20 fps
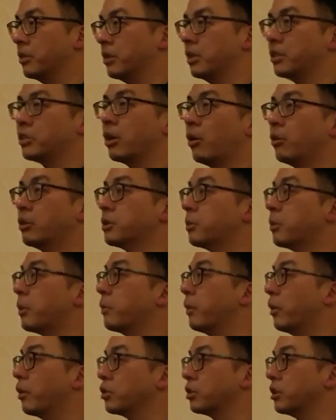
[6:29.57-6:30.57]
It's always
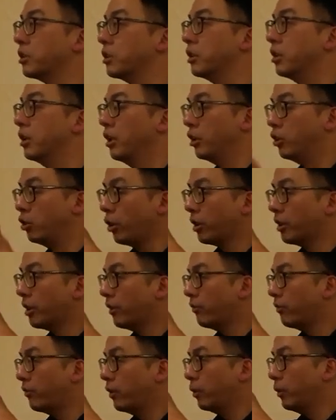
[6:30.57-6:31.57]
proportion. Not
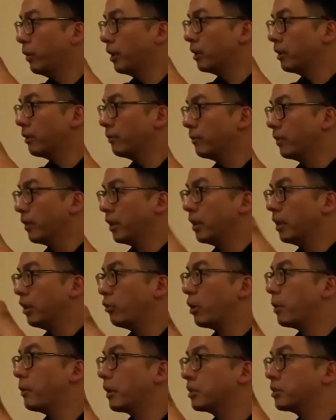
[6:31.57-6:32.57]
enough fluid, the
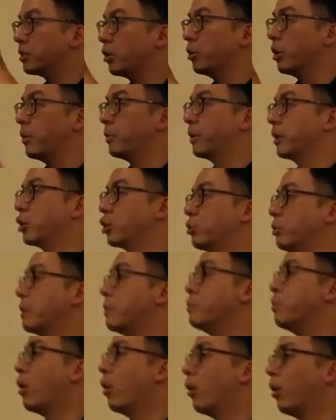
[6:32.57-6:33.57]
red blood cell appears
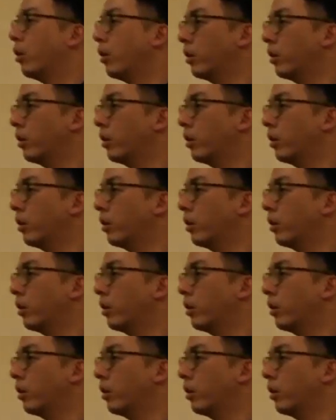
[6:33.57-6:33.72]
more.